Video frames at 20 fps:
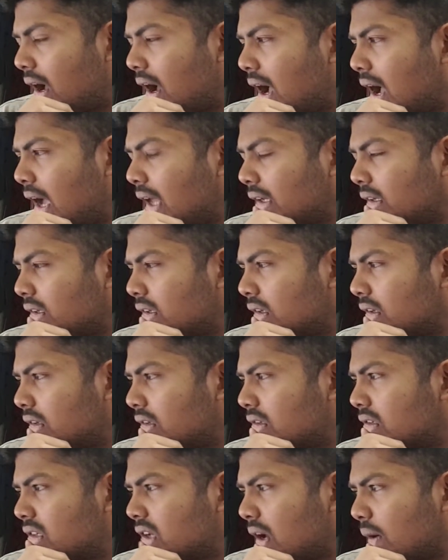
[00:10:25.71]
and
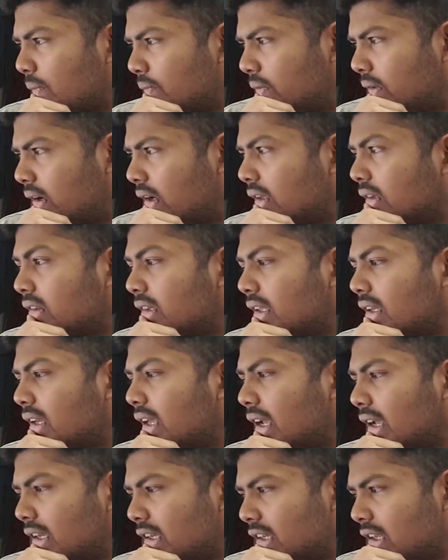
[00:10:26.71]
tougher than
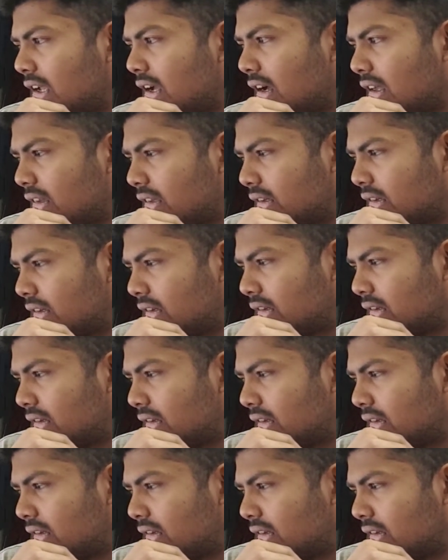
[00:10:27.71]
any other.